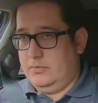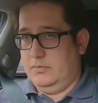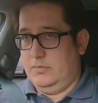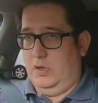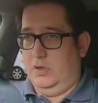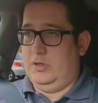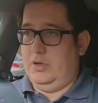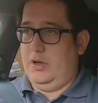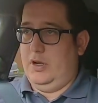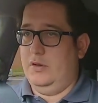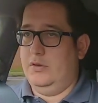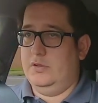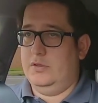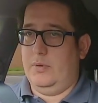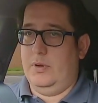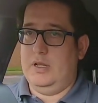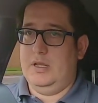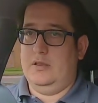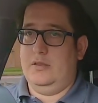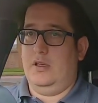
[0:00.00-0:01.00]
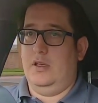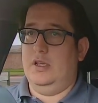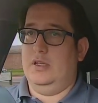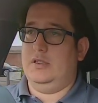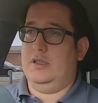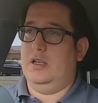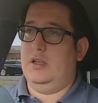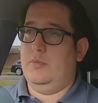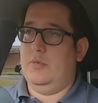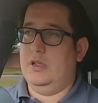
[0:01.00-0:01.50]
I don't know, 20-30
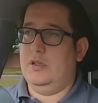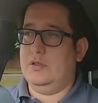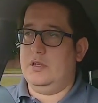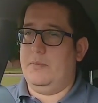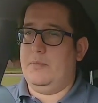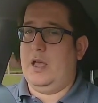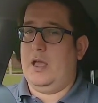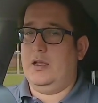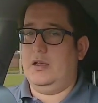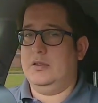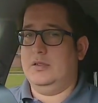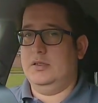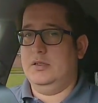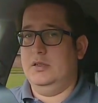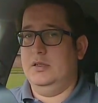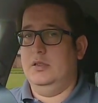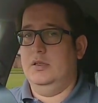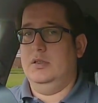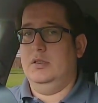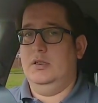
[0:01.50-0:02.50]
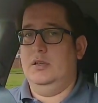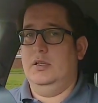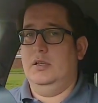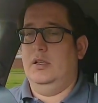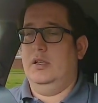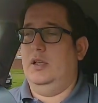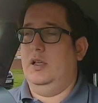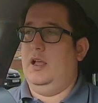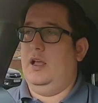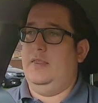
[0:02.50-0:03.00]
centimetres at max,
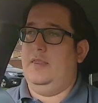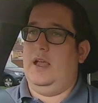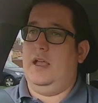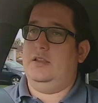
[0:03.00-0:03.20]
and